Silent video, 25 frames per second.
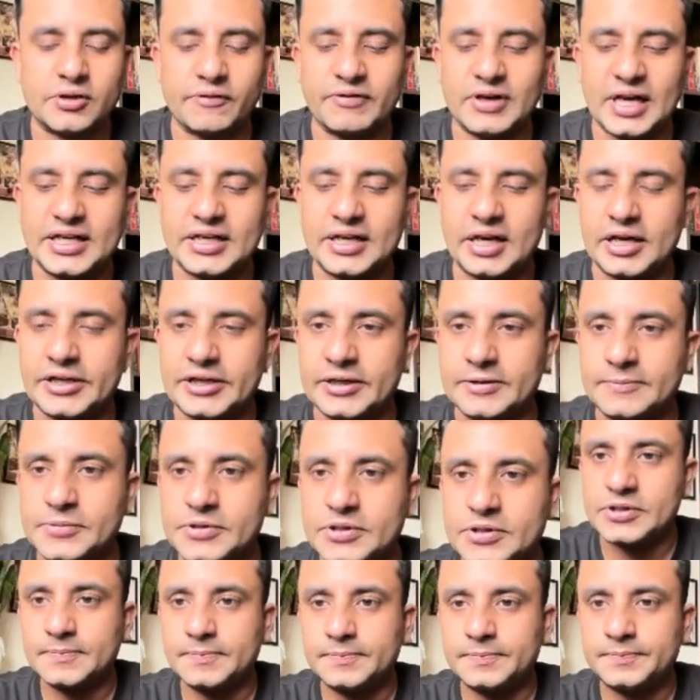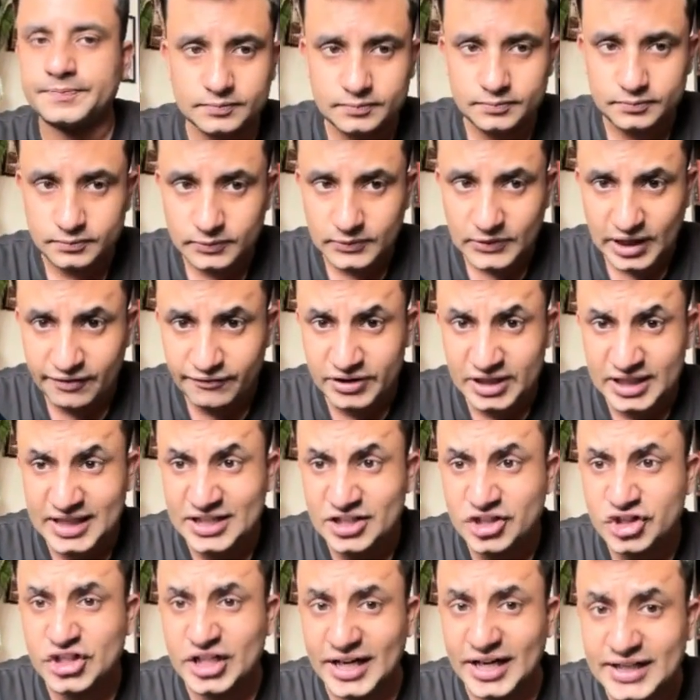of line items. We
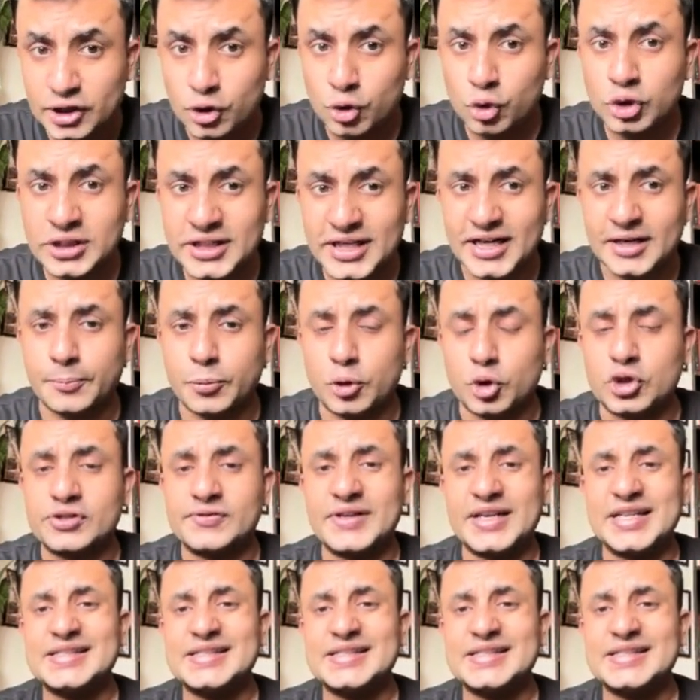can schedule the reports. We can